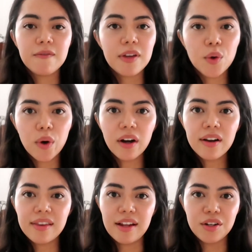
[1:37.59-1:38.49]

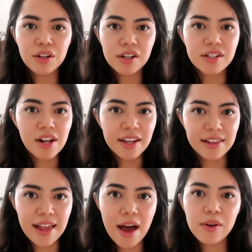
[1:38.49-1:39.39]
Beware that you're not
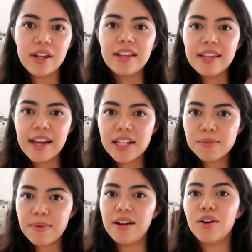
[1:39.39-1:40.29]
talking loud in the
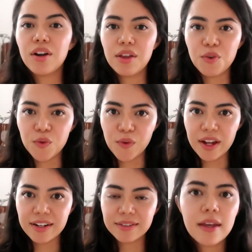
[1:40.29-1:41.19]
S-Bahn or the
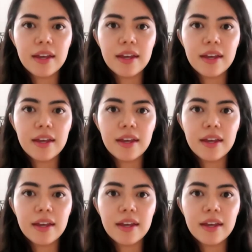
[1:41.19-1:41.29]
U-Bahn.